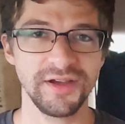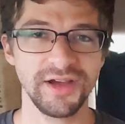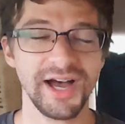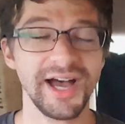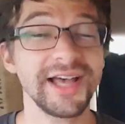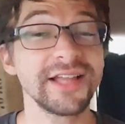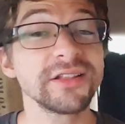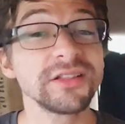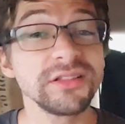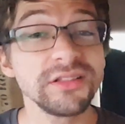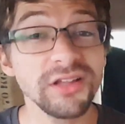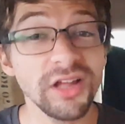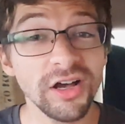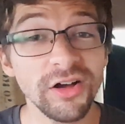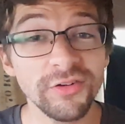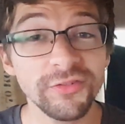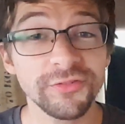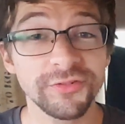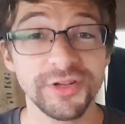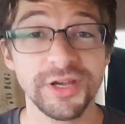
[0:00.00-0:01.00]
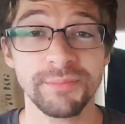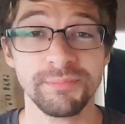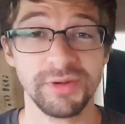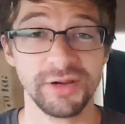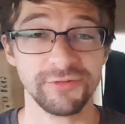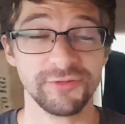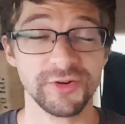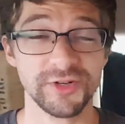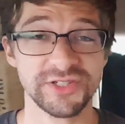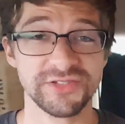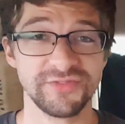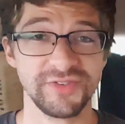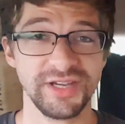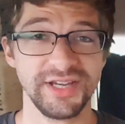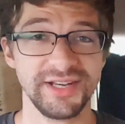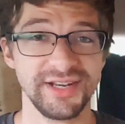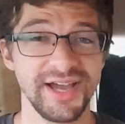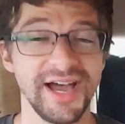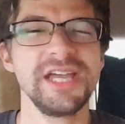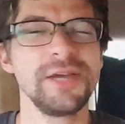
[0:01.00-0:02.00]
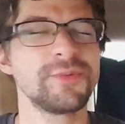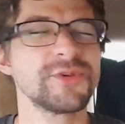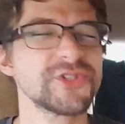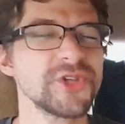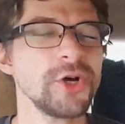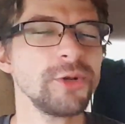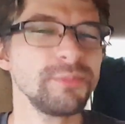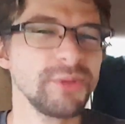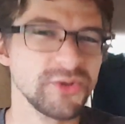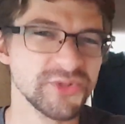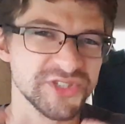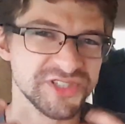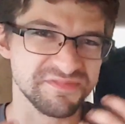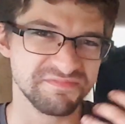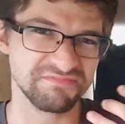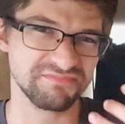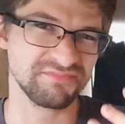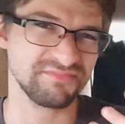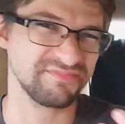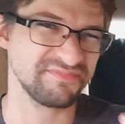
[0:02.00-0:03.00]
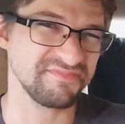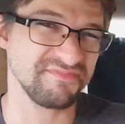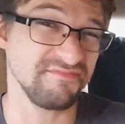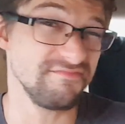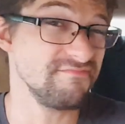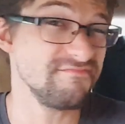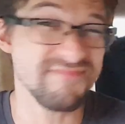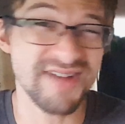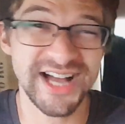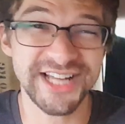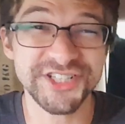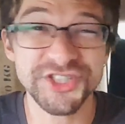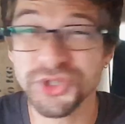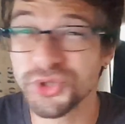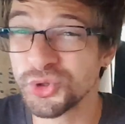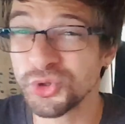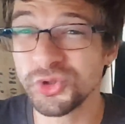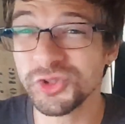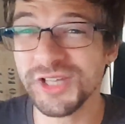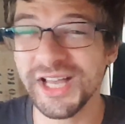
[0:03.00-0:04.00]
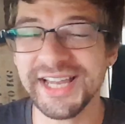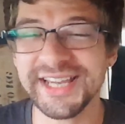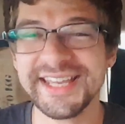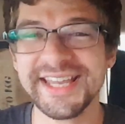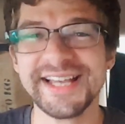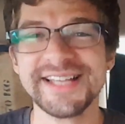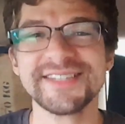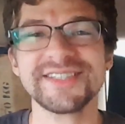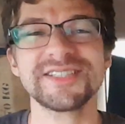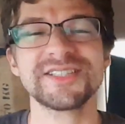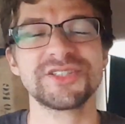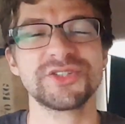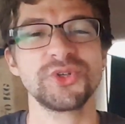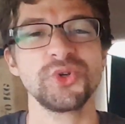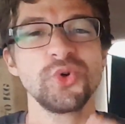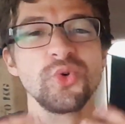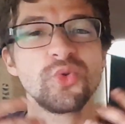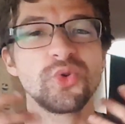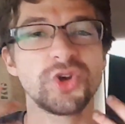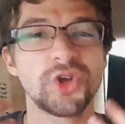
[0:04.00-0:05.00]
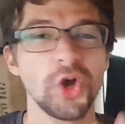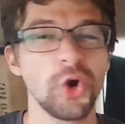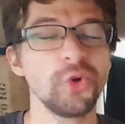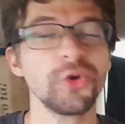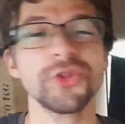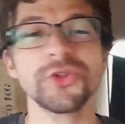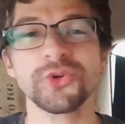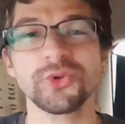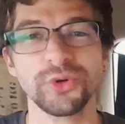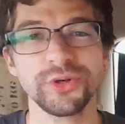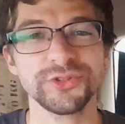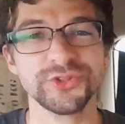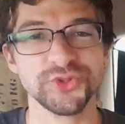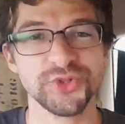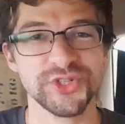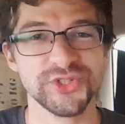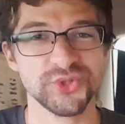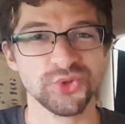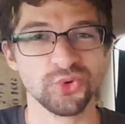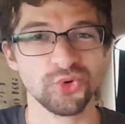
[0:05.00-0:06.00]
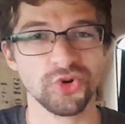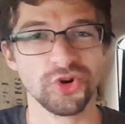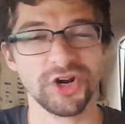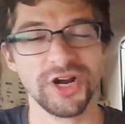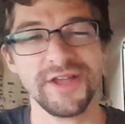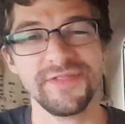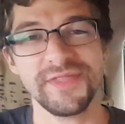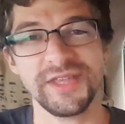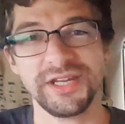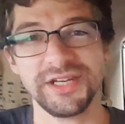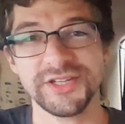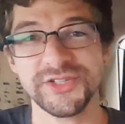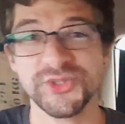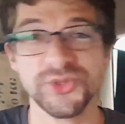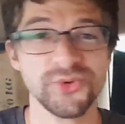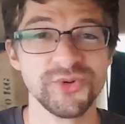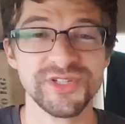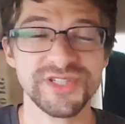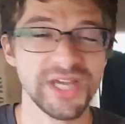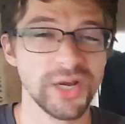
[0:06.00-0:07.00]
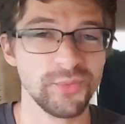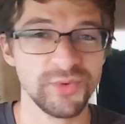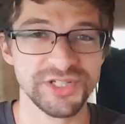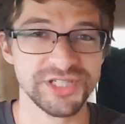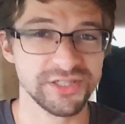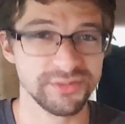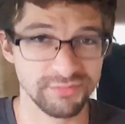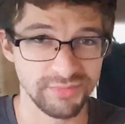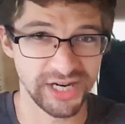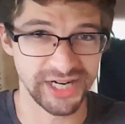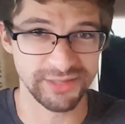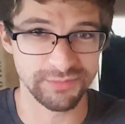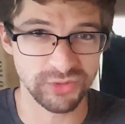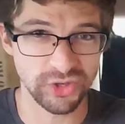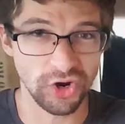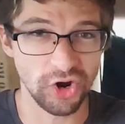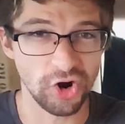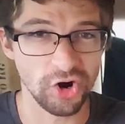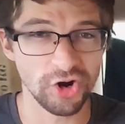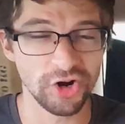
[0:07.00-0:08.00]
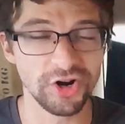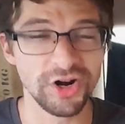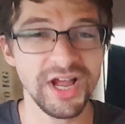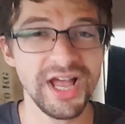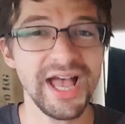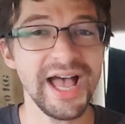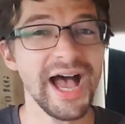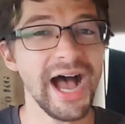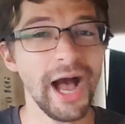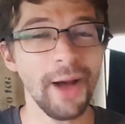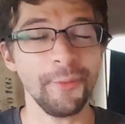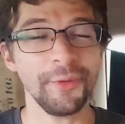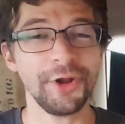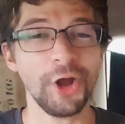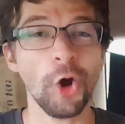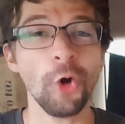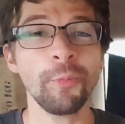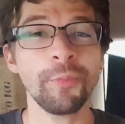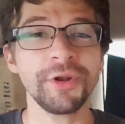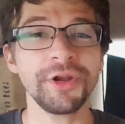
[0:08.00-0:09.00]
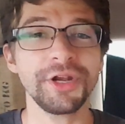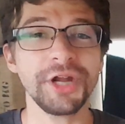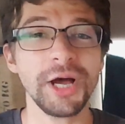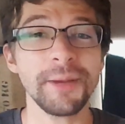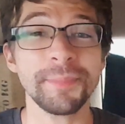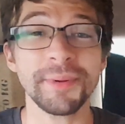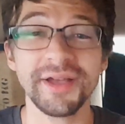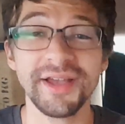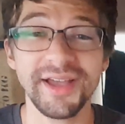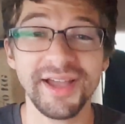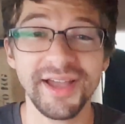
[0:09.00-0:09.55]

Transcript: I loved my first van. It was almost magical, I guess, to go to the grocery store and then as soon as I went to my car, I would open it up